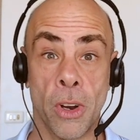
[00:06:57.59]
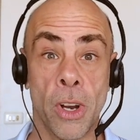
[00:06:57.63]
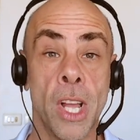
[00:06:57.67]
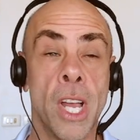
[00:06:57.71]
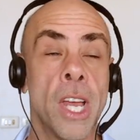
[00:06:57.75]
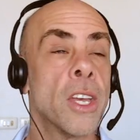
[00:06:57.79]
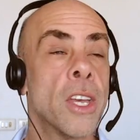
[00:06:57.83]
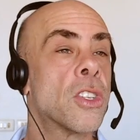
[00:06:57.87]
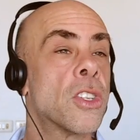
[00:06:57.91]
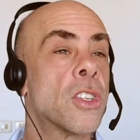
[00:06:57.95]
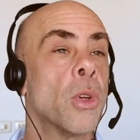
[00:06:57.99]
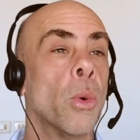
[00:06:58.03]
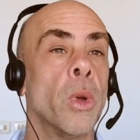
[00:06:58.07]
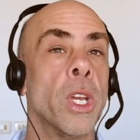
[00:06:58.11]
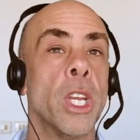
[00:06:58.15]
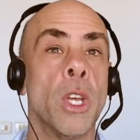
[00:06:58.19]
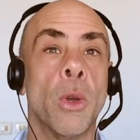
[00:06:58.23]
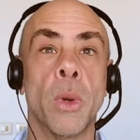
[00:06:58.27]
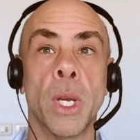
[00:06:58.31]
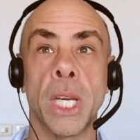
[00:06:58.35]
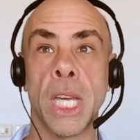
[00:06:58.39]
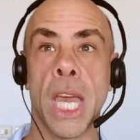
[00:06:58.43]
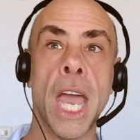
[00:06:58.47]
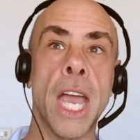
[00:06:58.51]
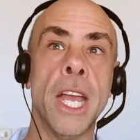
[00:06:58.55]
So when you
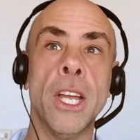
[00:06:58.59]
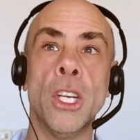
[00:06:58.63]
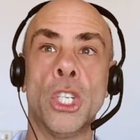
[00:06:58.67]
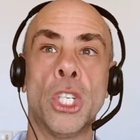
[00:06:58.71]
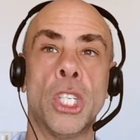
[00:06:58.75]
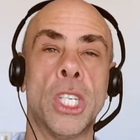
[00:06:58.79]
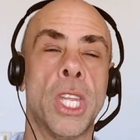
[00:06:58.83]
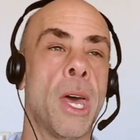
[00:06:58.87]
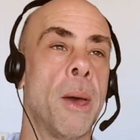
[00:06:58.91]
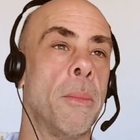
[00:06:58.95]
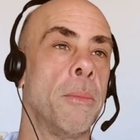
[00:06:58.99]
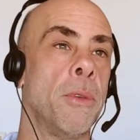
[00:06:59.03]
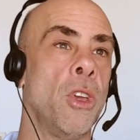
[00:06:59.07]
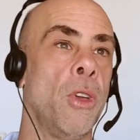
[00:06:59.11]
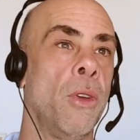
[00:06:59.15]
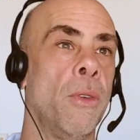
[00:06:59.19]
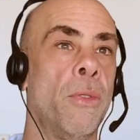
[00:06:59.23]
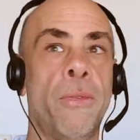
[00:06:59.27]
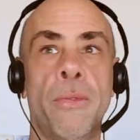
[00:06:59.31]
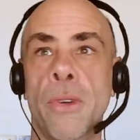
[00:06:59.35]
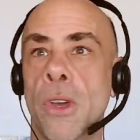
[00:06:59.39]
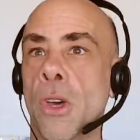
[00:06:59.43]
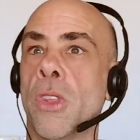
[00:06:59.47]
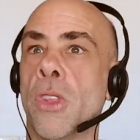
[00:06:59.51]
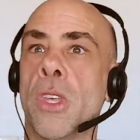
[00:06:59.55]
engage them, you
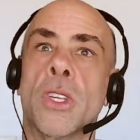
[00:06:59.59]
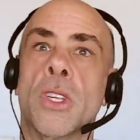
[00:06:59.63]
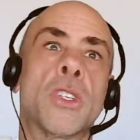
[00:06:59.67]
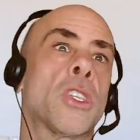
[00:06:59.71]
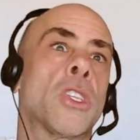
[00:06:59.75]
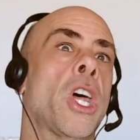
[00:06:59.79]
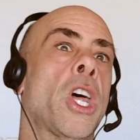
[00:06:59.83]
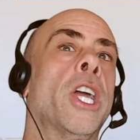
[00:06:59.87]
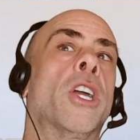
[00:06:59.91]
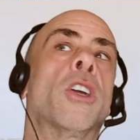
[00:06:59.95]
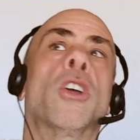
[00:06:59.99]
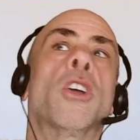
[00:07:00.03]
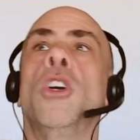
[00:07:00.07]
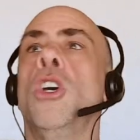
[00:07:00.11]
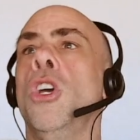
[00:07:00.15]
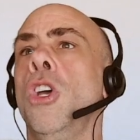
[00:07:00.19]
feel this like,